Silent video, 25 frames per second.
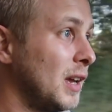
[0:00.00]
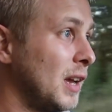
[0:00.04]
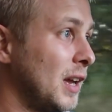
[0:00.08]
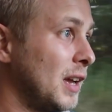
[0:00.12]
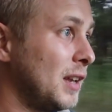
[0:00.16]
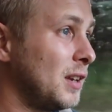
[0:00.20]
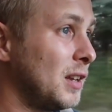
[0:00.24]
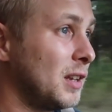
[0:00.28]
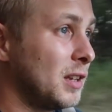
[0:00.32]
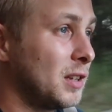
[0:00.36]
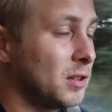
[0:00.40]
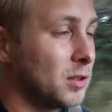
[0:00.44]

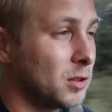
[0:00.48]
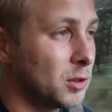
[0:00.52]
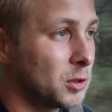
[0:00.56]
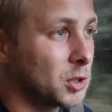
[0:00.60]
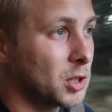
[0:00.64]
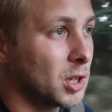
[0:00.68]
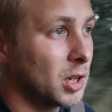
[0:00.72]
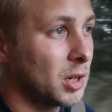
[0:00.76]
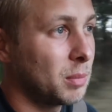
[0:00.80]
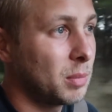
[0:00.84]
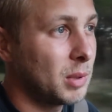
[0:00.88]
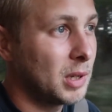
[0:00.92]
And then
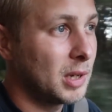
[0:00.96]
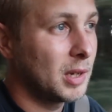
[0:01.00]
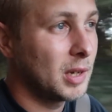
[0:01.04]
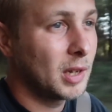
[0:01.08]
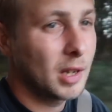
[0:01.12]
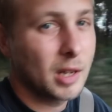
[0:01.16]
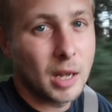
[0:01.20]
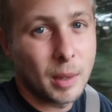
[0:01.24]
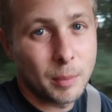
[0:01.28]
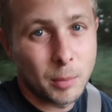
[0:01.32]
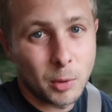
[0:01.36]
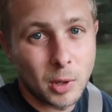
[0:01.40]
there's gonna be
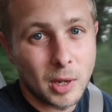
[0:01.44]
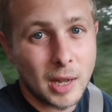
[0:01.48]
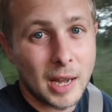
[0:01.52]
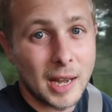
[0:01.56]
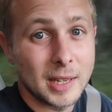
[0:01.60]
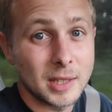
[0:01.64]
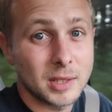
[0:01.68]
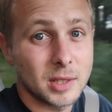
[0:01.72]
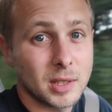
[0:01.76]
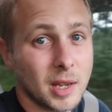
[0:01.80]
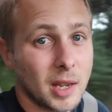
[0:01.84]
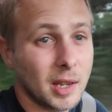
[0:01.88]
a couple
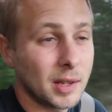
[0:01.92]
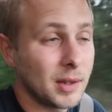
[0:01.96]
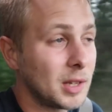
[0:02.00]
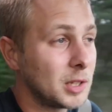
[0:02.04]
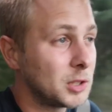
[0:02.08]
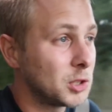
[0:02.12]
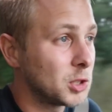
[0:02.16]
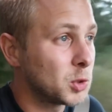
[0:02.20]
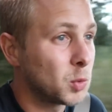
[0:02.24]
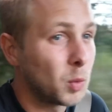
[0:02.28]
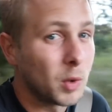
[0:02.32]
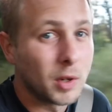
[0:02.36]
guys saying
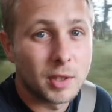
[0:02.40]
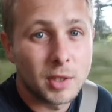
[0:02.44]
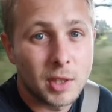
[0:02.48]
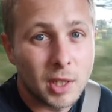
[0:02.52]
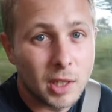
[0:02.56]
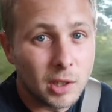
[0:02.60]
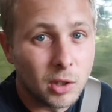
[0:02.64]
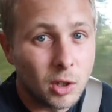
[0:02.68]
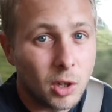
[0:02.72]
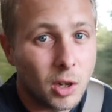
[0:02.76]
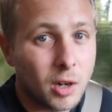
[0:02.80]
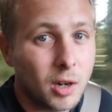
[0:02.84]
they just want to
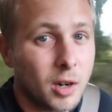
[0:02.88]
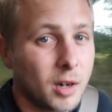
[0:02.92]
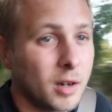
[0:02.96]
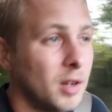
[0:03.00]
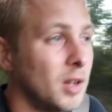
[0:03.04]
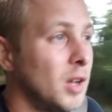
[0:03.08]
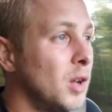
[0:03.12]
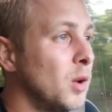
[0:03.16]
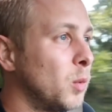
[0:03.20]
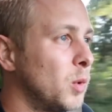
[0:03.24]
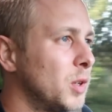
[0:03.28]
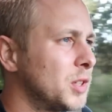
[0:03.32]
see Laura,
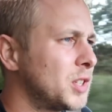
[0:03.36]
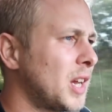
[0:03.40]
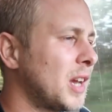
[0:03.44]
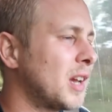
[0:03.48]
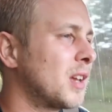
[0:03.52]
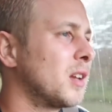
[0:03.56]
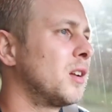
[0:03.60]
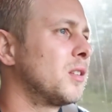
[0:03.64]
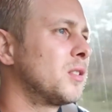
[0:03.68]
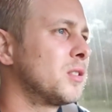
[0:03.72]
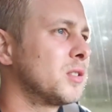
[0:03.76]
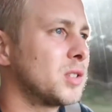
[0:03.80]
which I
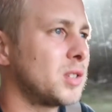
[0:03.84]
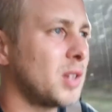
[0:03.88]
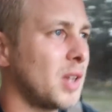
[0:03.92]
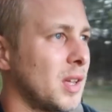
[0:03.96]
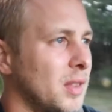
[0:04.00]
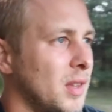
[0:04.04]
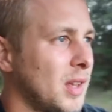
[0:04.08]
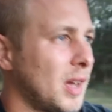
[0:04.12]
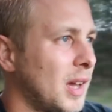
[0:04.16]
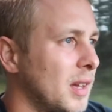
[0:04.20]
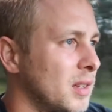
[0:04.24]
can understand that.